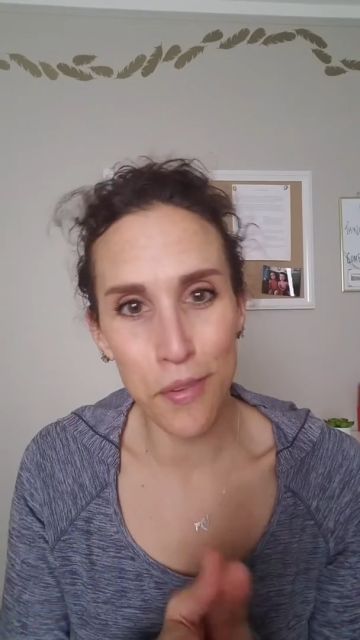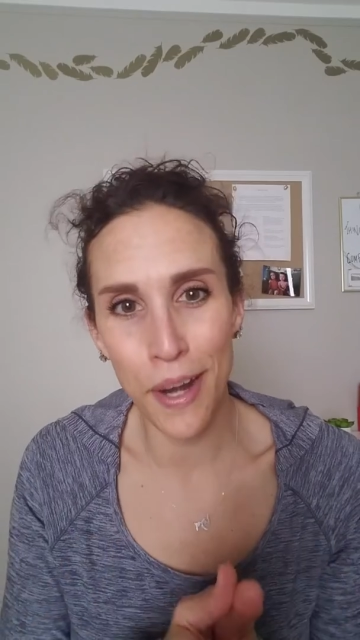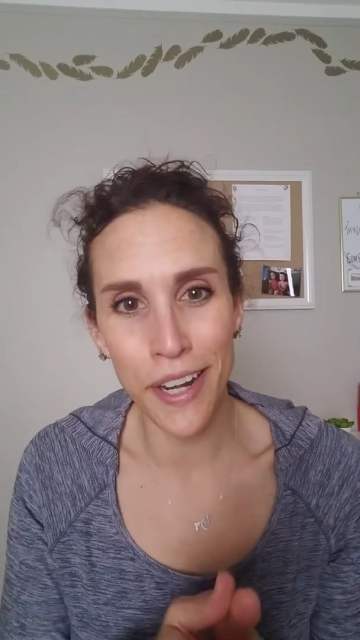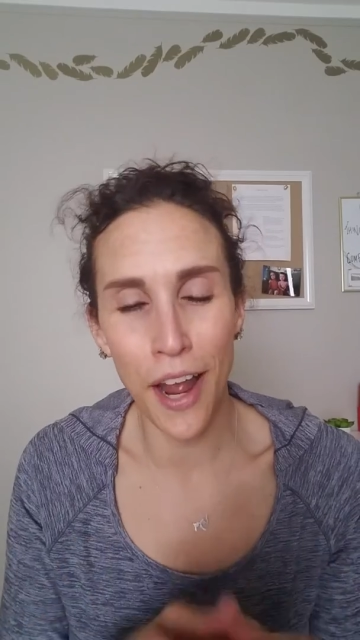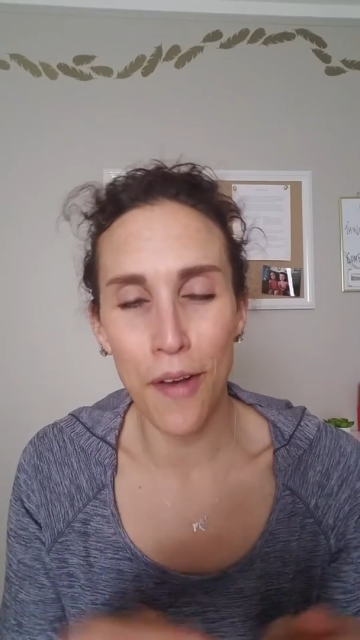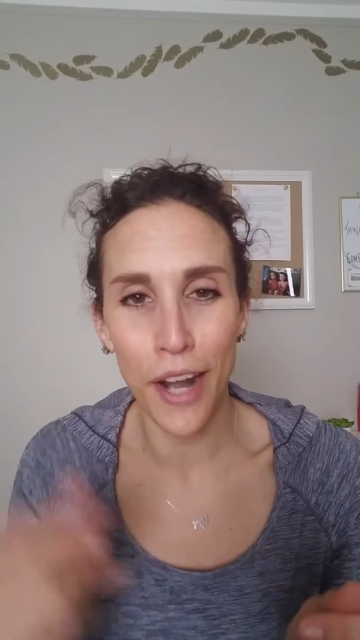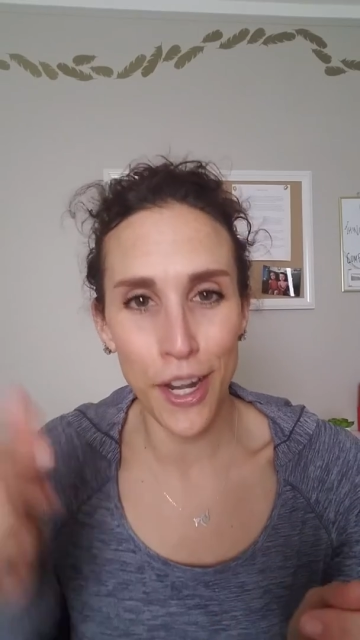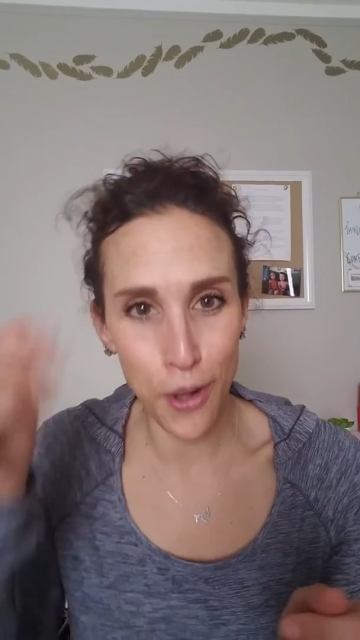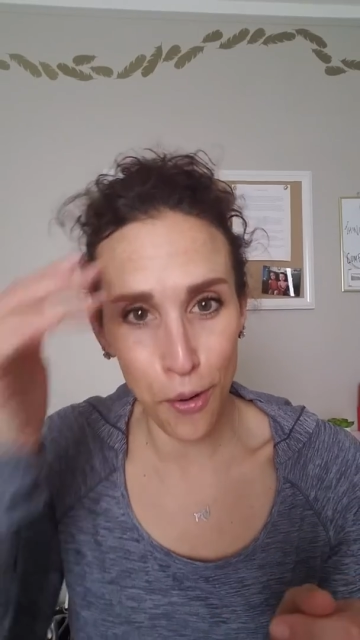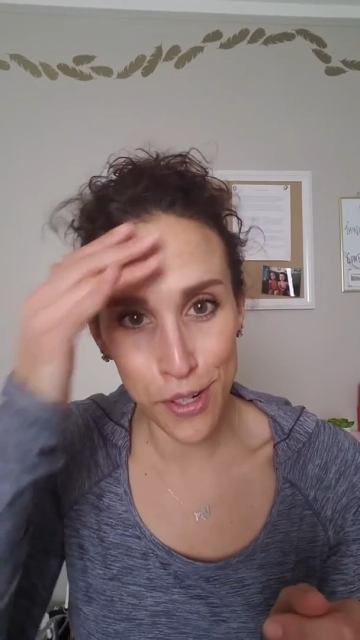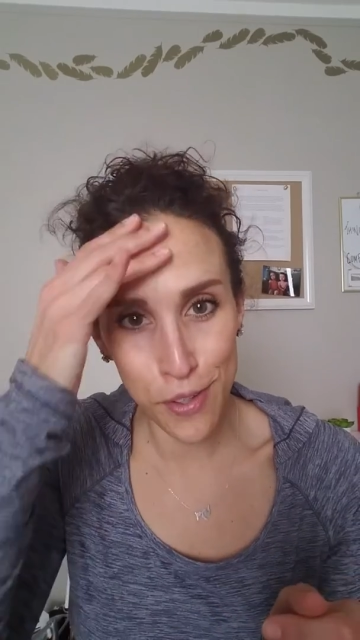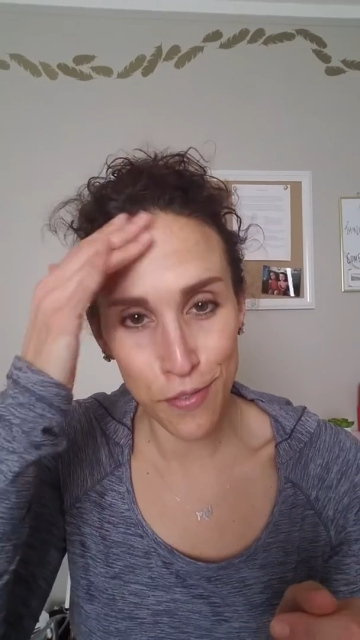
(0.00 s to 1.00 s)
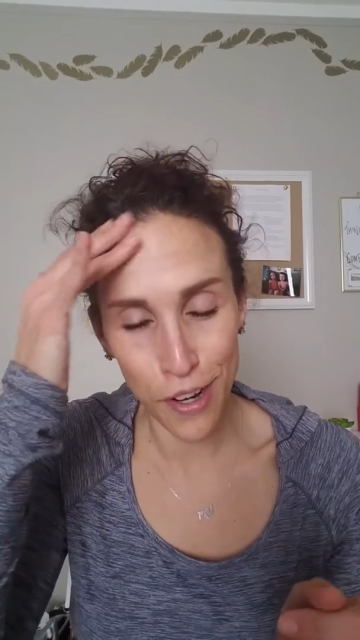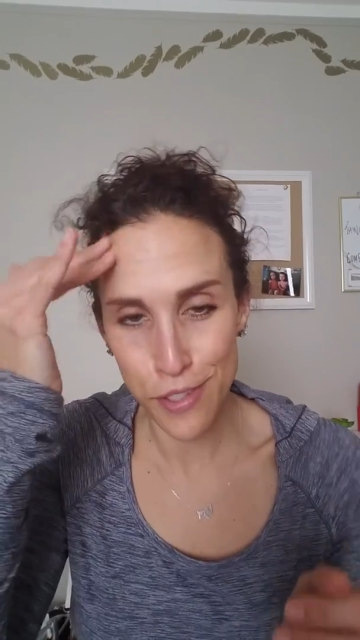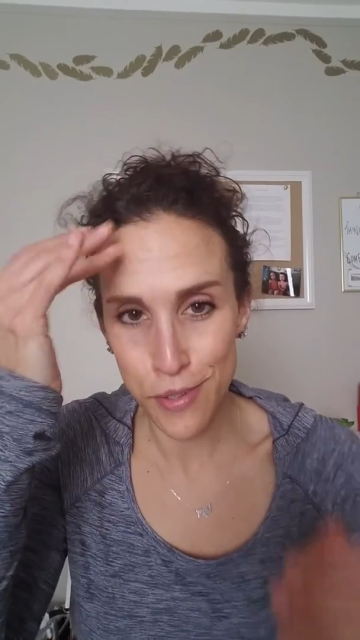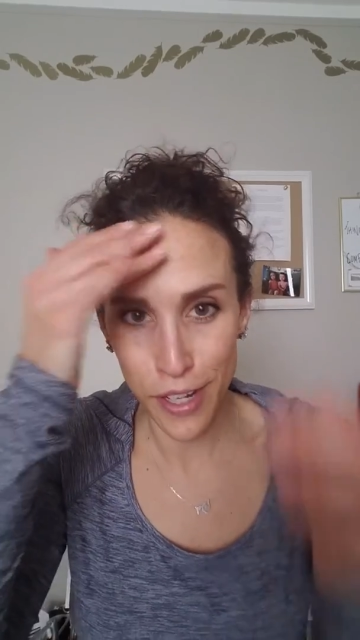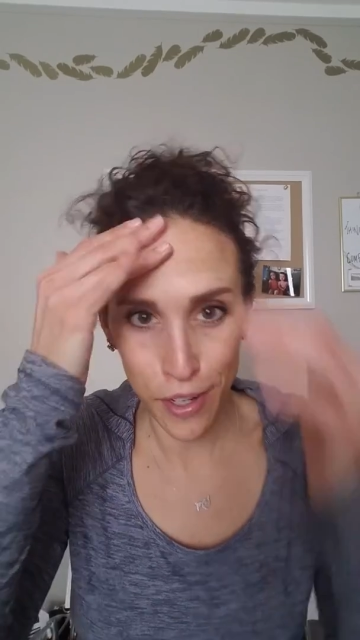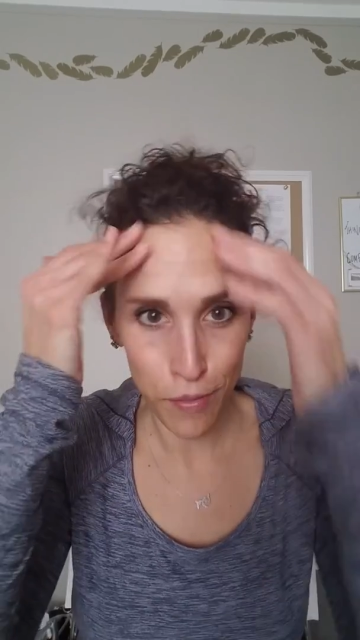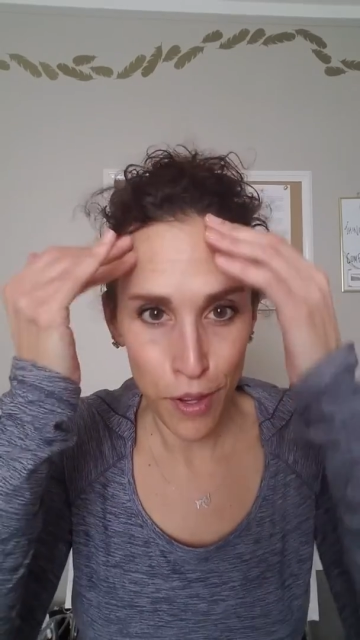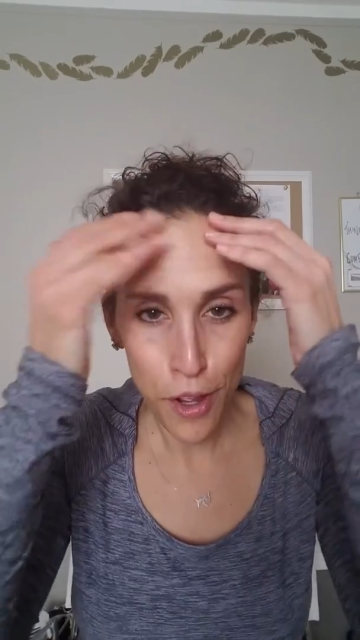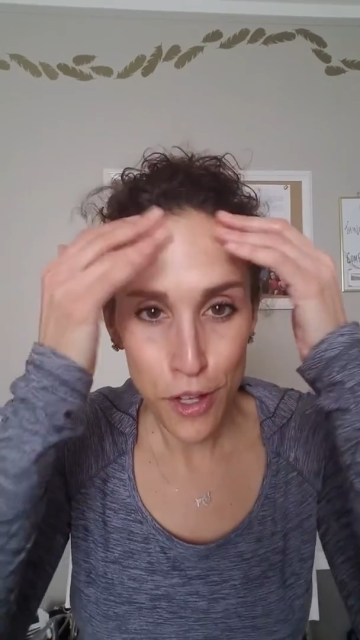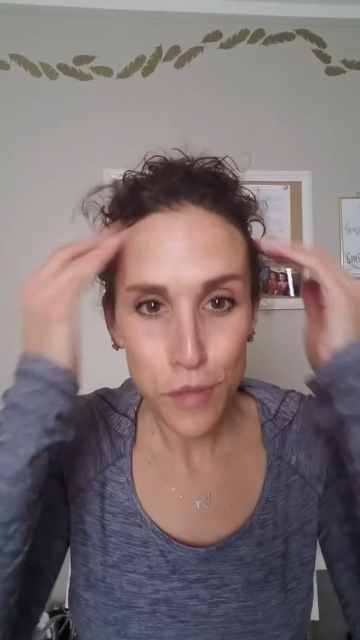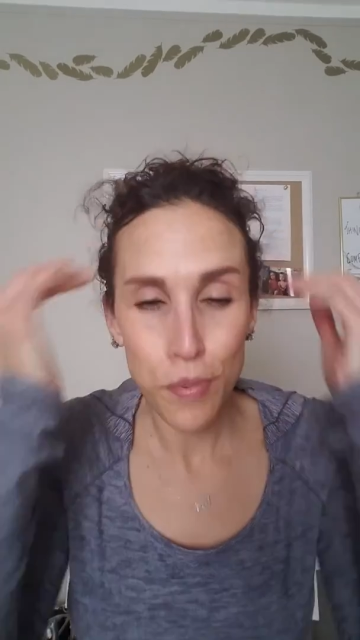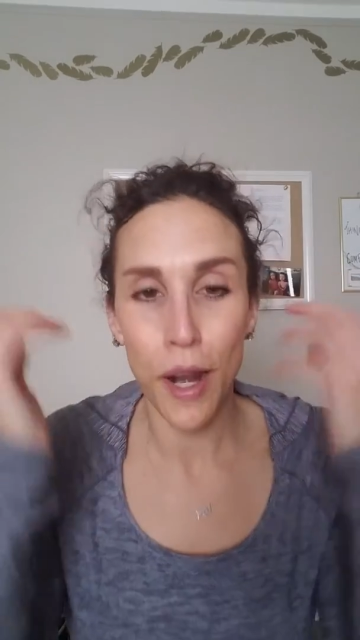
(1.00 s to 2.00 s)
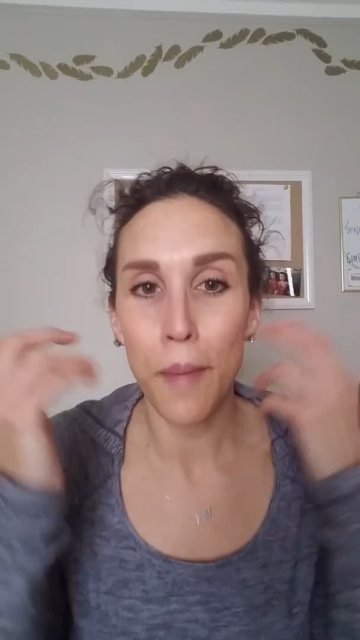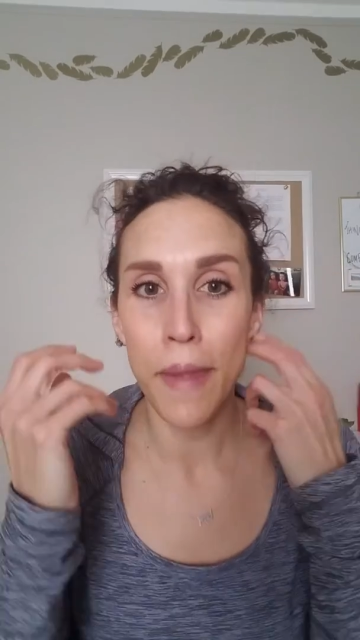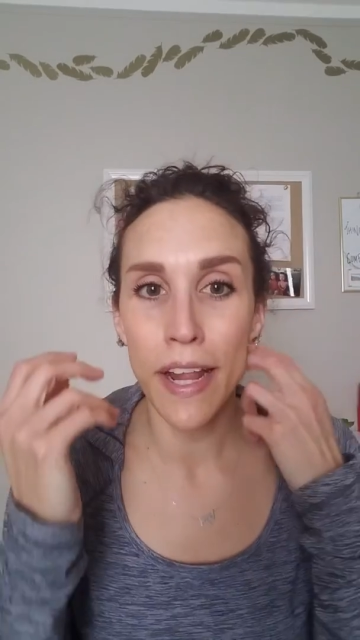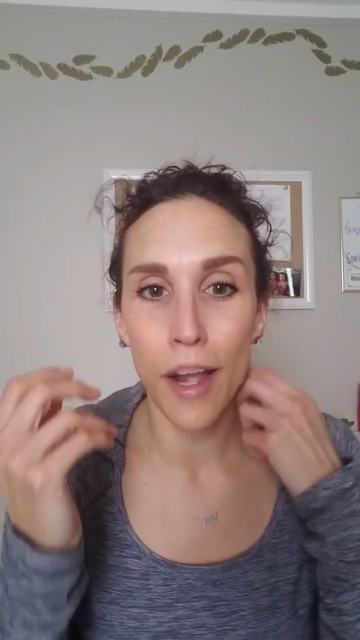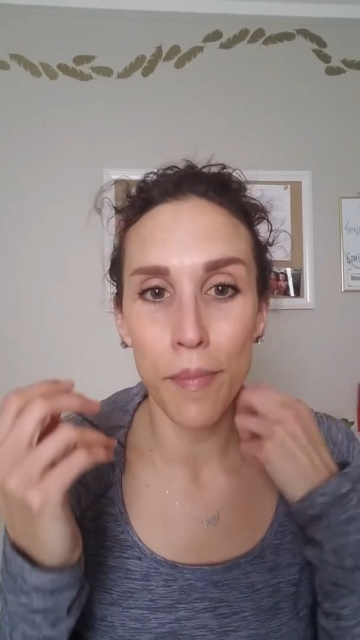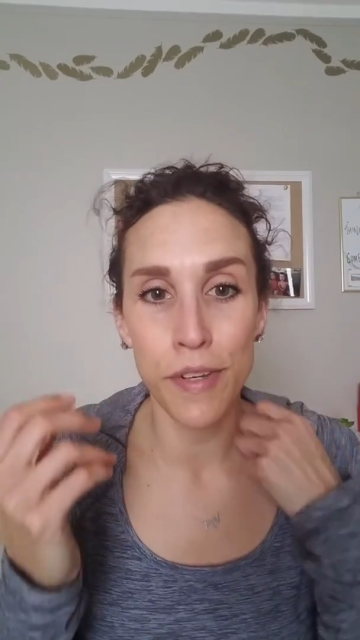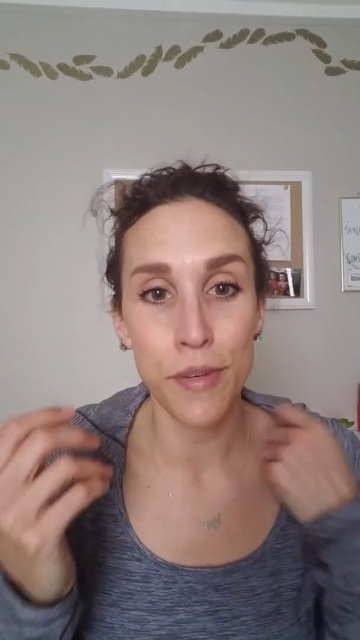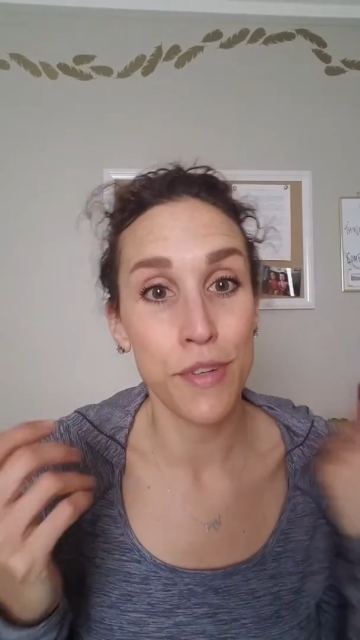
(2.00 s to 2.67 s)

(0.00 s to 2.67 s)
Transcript: right now, and I know it's frustrating to put on makeup and